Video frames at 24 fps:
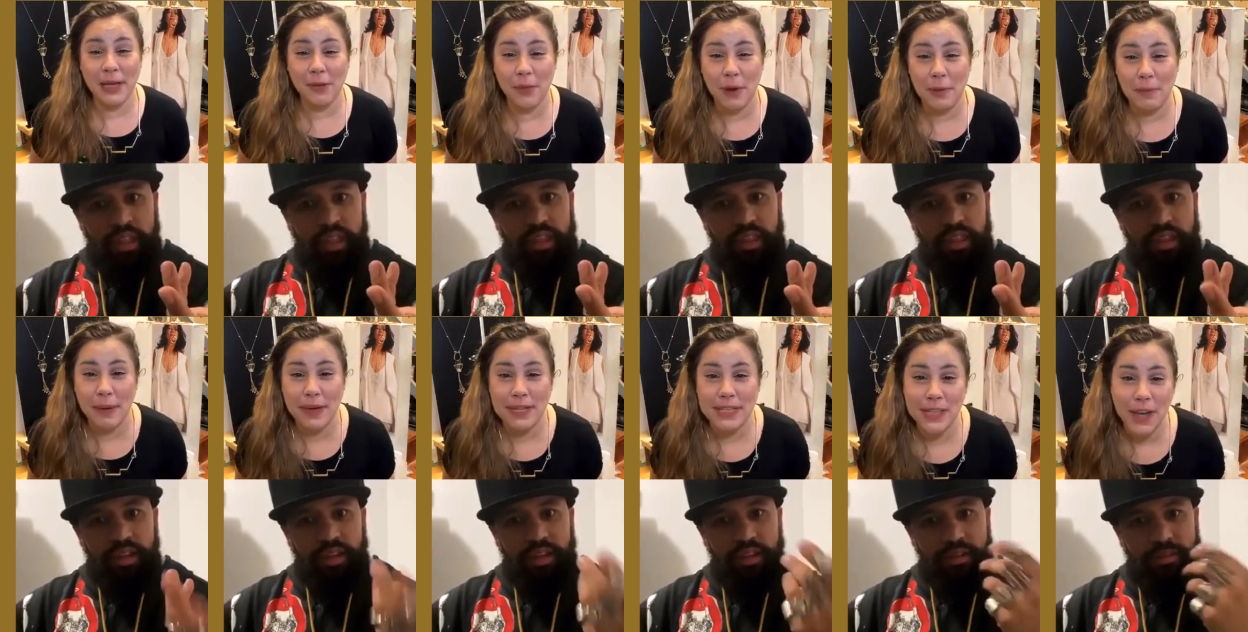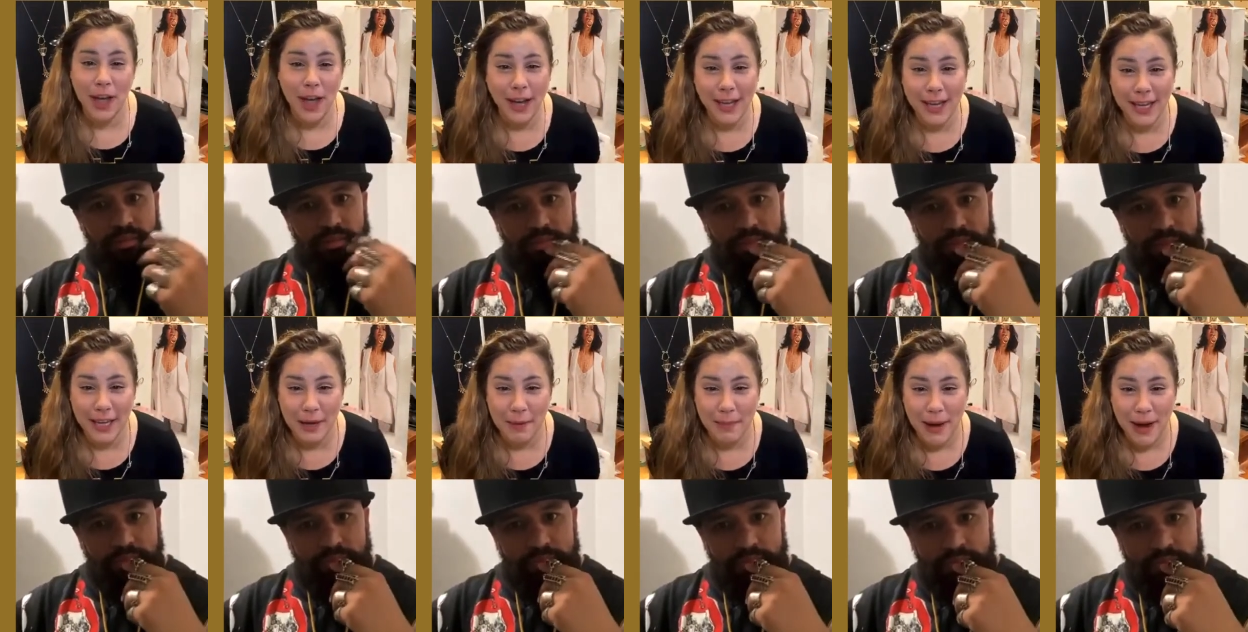Speaker 1: talking about
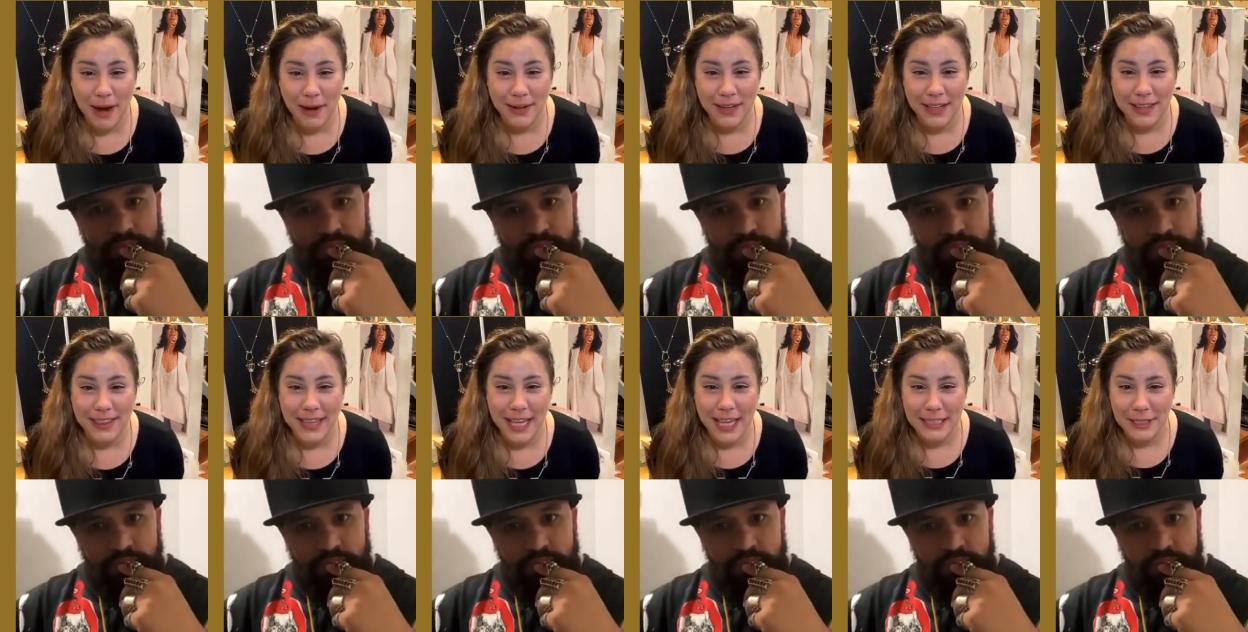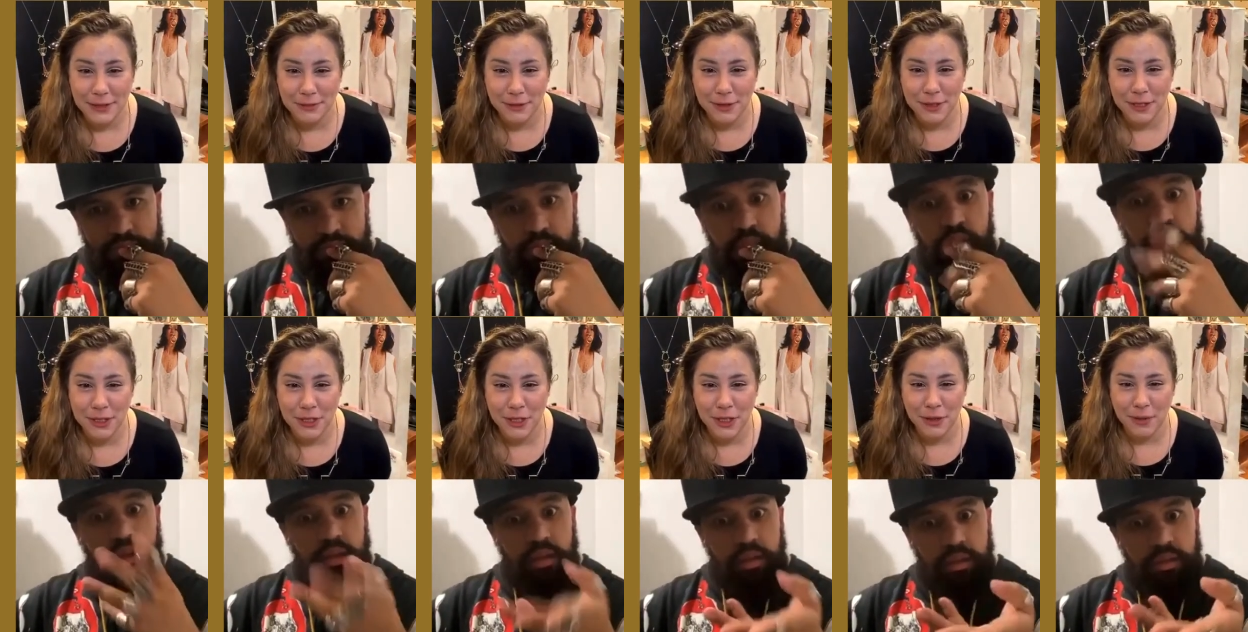it. That's for sure,
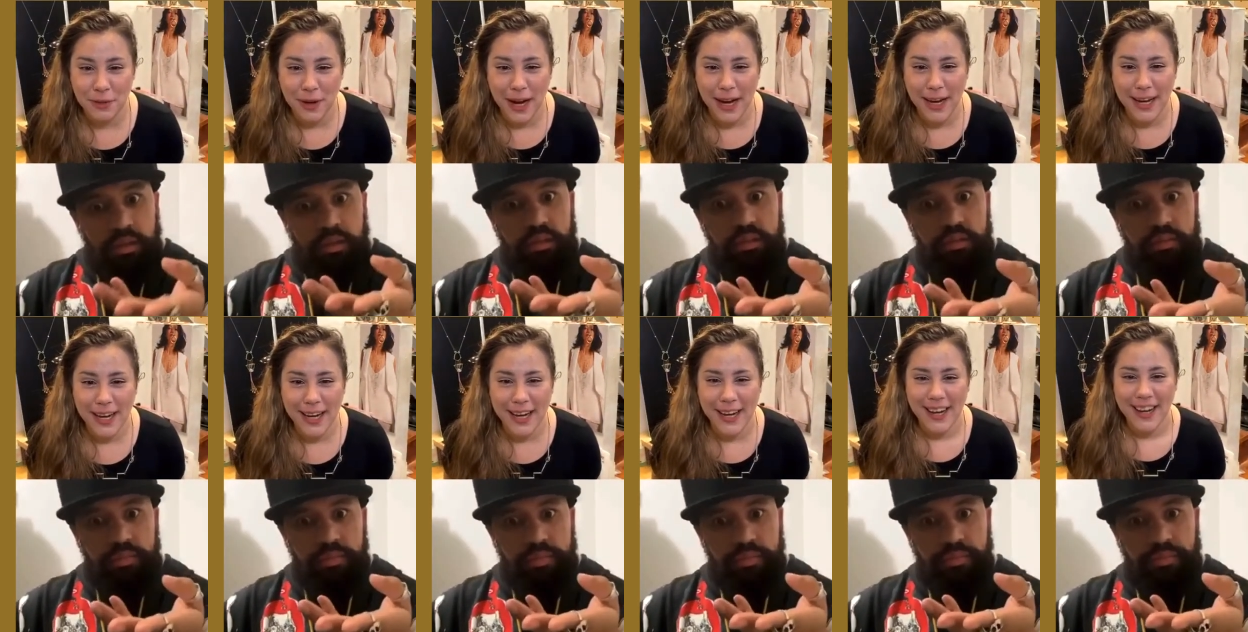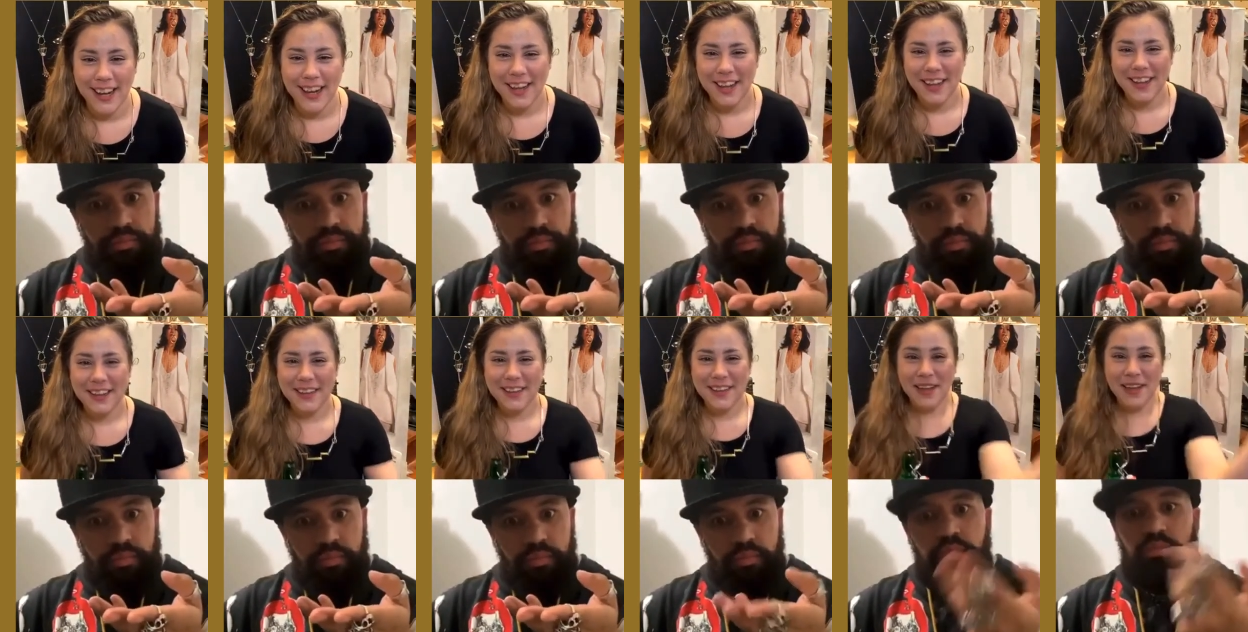right?
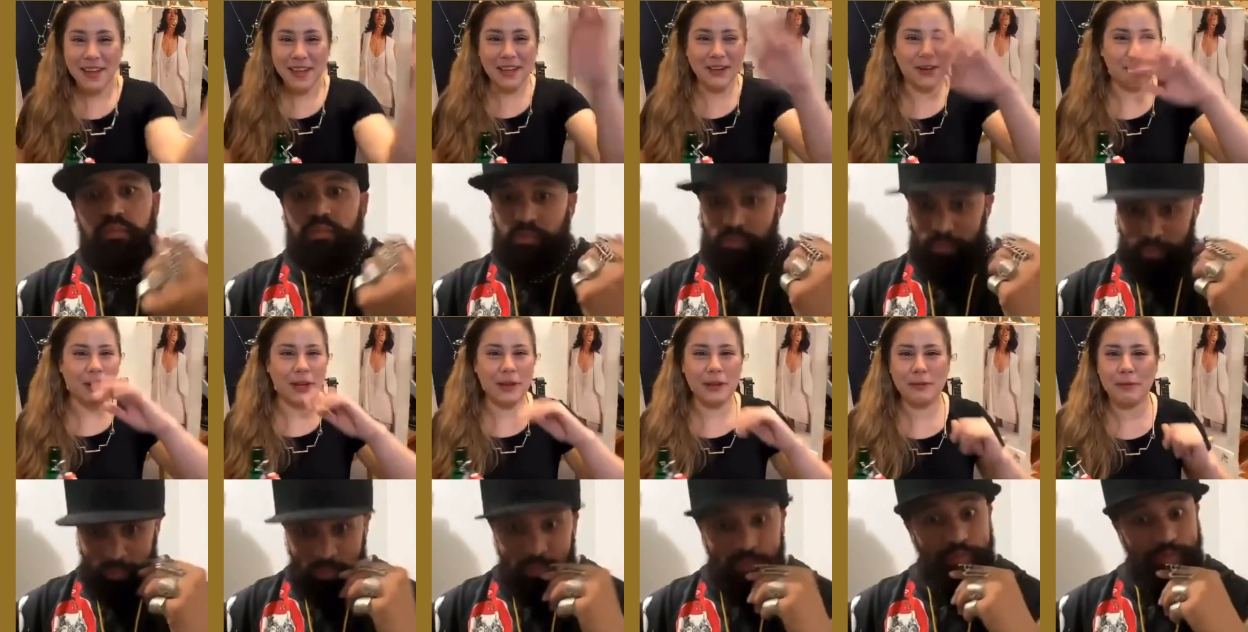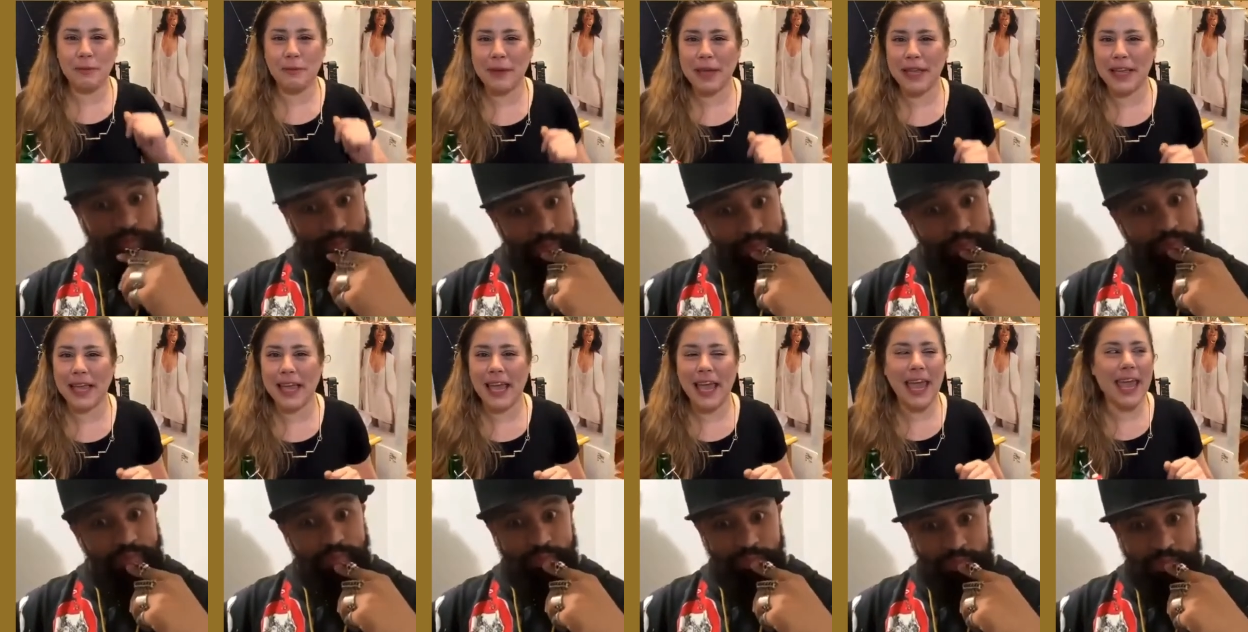You know, it would be
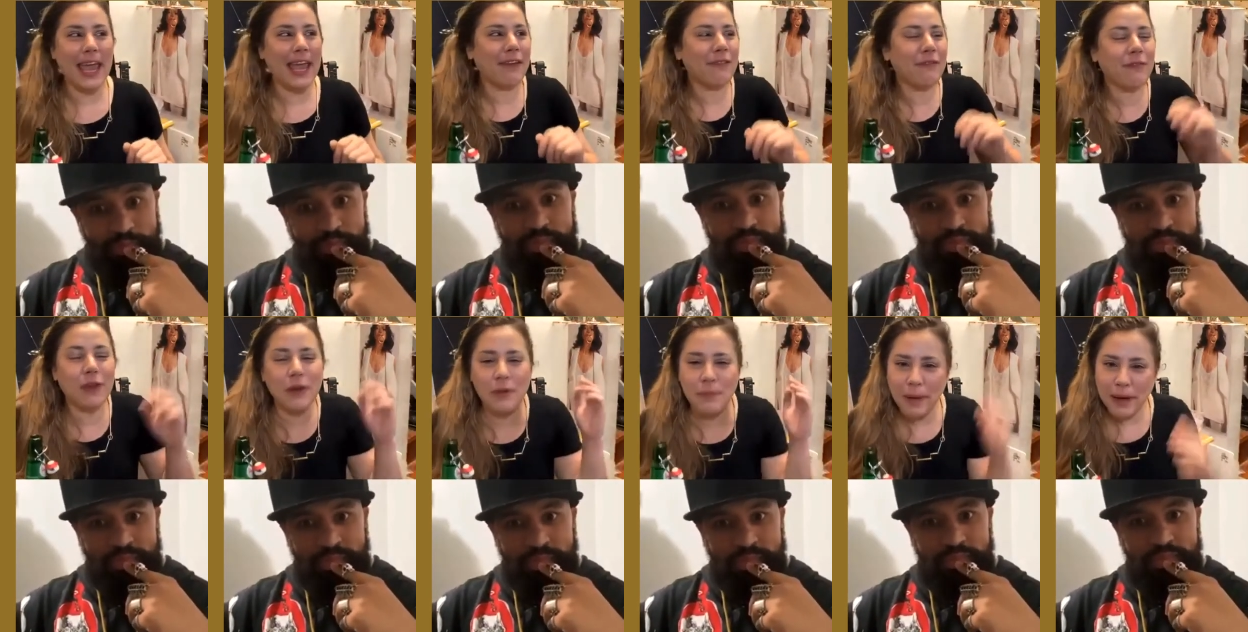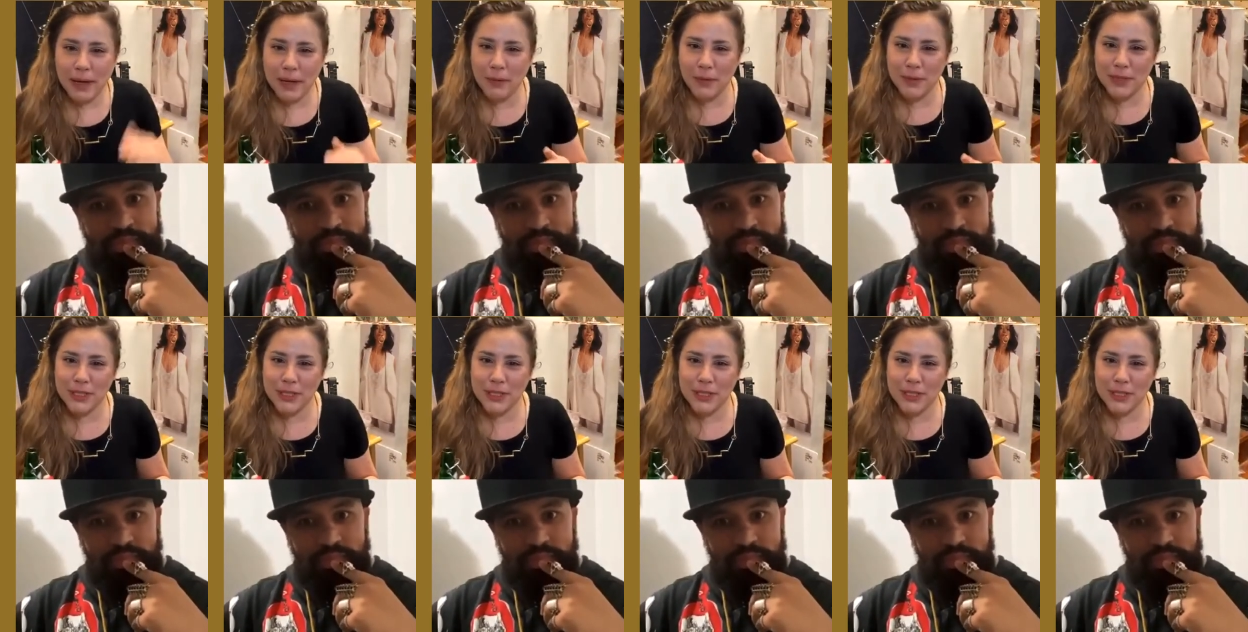everybody would tune